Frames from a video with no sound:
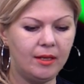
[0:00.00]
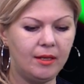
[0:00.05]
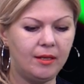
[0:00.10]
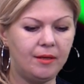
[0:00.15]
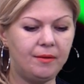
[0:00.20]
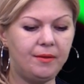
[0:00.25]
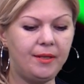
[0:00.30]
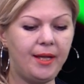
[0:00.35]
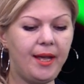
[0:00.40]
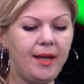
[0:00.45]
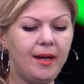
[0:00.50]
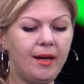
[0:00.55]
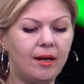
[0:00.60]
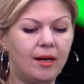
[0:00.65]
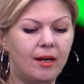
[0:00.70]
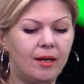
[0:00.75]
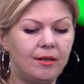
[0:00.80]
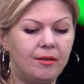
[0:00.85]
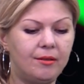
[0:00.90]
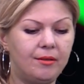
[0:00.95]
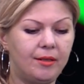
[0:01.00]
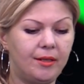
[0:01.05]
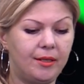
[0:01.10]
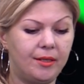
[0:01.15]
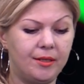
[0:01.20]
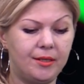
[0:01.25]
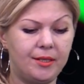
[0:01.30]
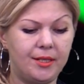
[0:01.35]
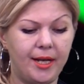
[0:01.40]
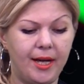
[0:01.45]
They are
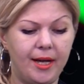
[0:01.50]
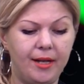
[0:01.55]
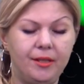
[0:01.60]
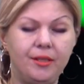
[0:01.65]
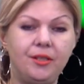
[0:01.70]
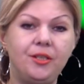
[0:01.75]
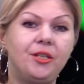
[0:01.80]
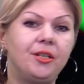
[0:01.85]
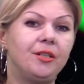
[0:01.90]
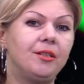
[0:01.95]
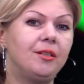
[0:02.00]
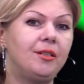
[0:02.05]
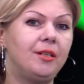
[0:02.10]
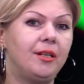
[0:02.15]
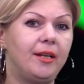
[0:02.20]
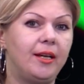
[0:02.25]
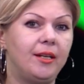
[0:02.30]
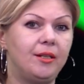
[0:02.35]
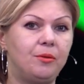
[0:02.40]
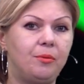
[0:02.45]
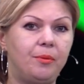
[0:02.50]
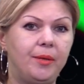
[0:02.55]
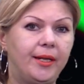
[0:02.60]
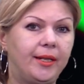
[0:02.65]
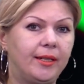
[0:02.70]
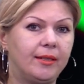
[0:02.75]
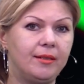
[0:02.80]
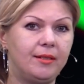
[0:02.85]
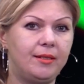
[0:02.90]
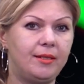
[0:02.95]
intelligent, as we
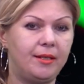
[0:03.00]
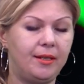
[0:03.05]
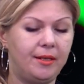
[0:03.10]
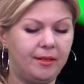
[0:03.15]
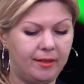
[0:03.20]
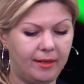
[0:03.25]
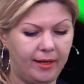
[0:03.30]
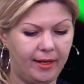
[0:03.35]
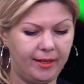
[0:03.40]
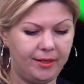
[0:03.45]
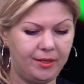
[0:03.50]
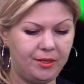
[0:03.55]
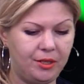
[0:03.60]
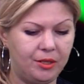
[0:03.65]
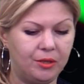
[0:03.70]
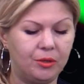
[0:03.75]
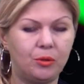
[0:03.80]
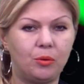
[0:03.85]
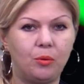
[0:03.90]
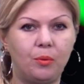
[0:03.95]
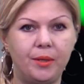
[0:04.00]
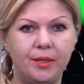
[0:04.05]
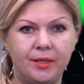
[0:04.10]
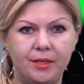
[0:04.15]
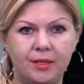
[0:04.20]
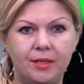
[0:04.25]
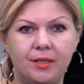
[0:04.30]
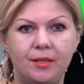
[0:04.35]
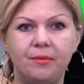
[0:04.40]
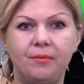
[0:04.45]
can see, and
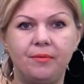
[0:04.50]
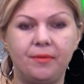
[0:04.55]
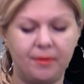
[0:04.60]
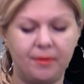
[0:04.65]
inquisitive